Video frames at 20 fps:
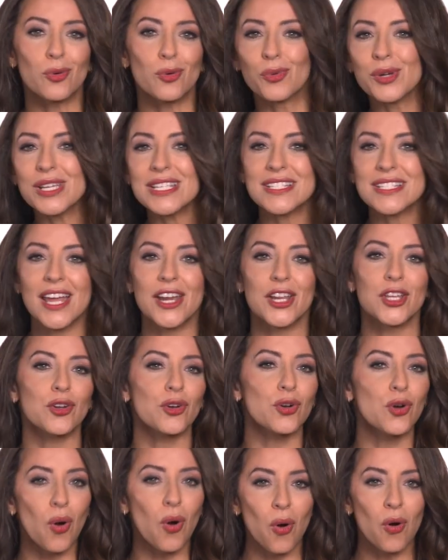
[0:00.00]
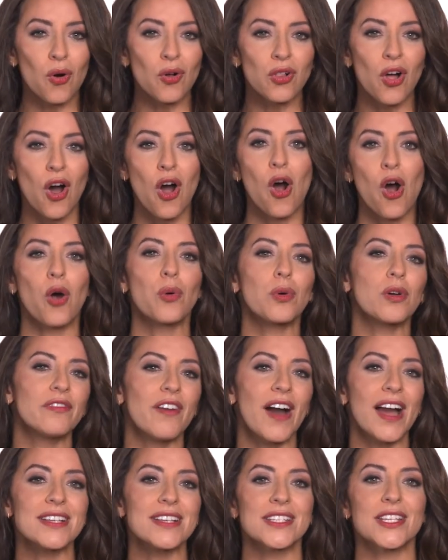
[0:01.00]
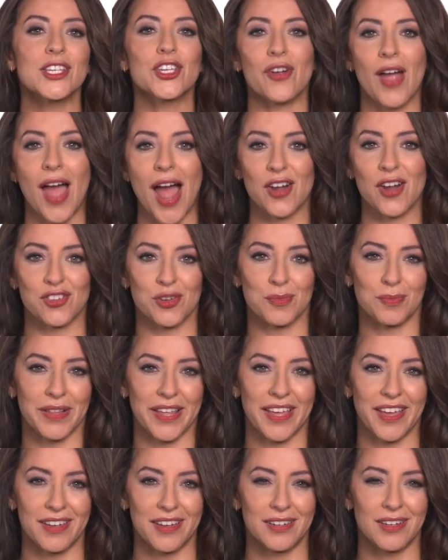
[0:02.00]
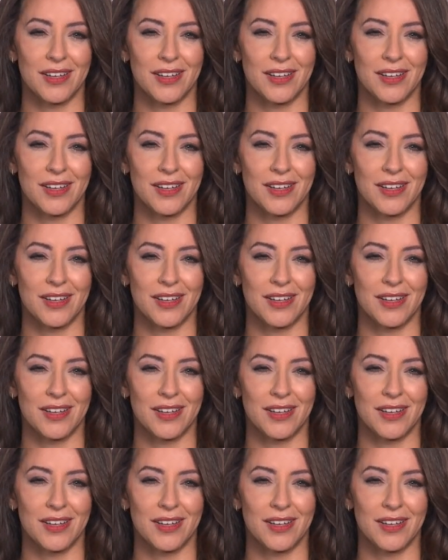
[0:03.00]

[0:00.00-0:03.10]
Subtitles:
resetting your goal, or revising your action plan.